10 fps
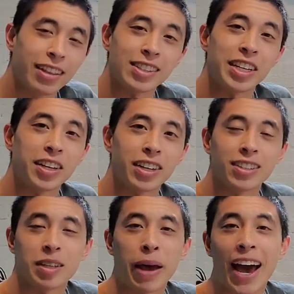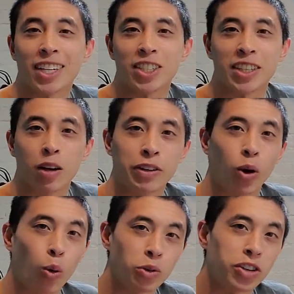This here is the packaging of an
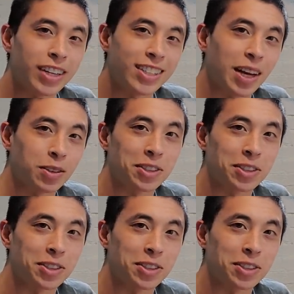older Intel